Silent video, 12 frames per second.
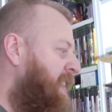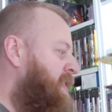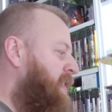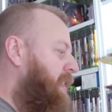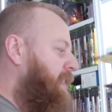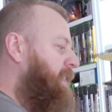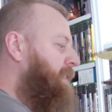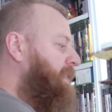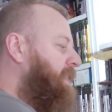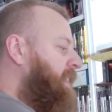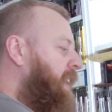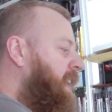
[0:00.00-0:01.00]
So,
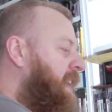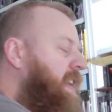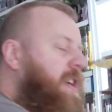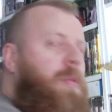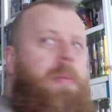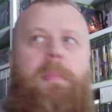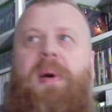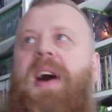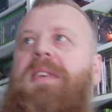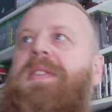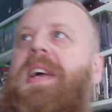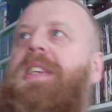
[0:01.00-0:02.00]
couple of
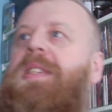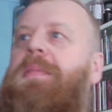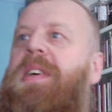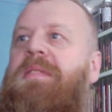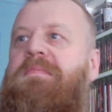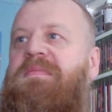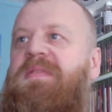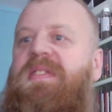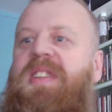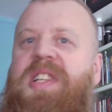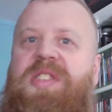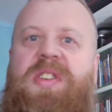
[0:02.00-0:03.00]
piles next to me.
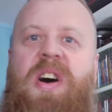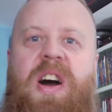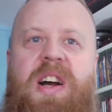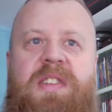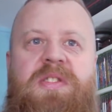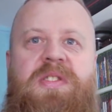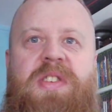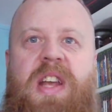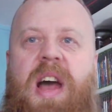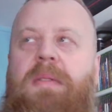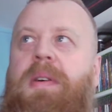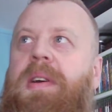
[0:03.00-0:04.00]
Let's start and see
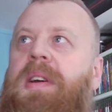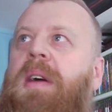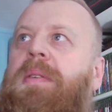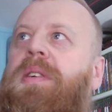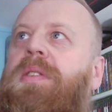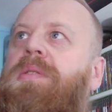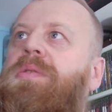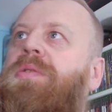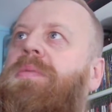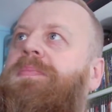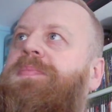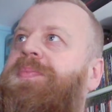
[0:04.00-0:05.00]
how it
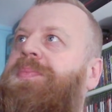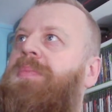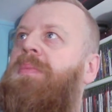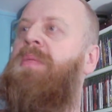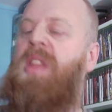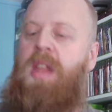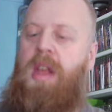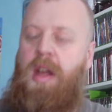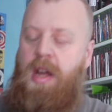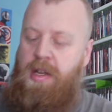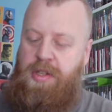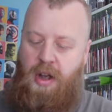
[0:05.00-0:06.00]
goes.
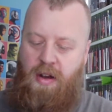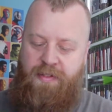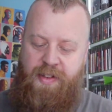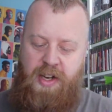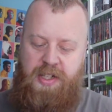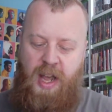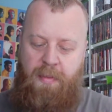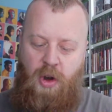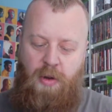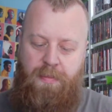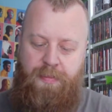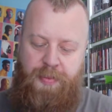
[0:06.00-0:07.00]
So first game
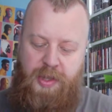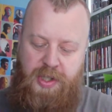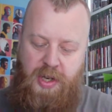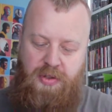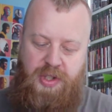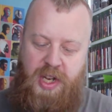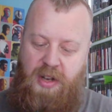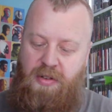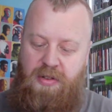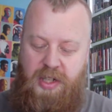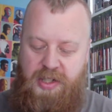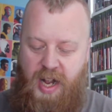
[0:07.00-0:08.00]
up, still
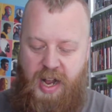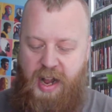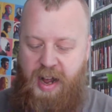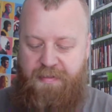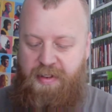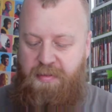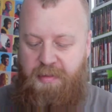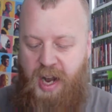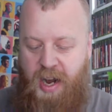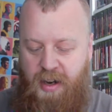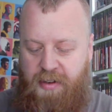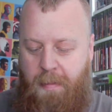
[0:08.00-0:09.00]
sealed because I
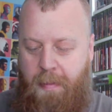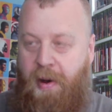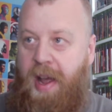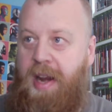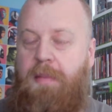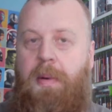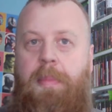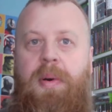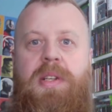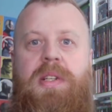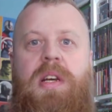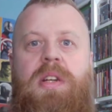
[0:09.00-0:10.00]
hardly play any of my
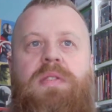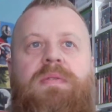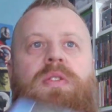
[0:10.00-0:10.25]
PlayStation